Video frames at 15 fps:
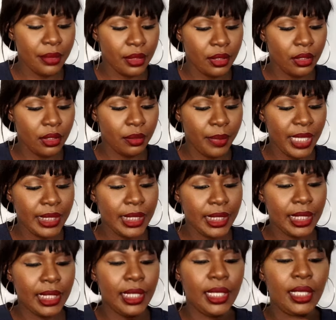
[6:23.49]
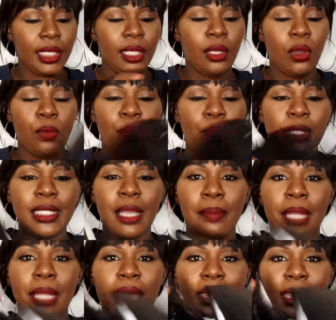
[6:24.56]
So basically it opens up
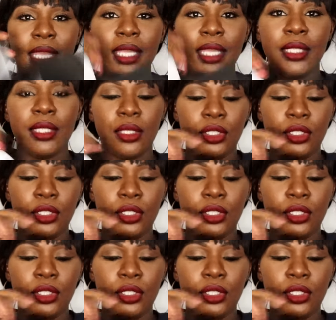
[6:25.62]
like this.